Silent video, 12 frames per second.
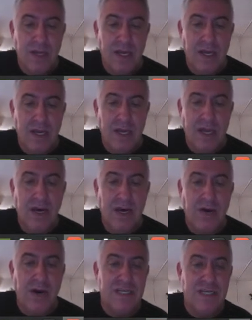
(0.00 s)
And how
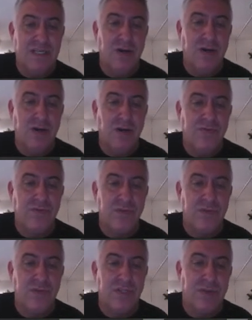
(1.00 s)
high does it go?
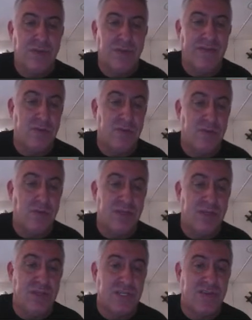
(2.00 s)
First, then we have to do all
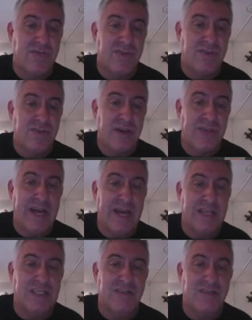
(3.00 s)
the stuff to find the
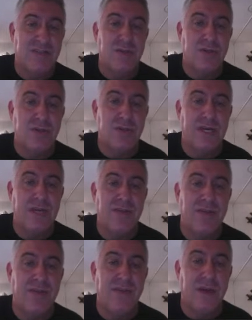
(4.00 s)
axis of symmetry, and
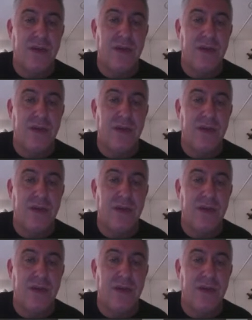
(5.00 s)
then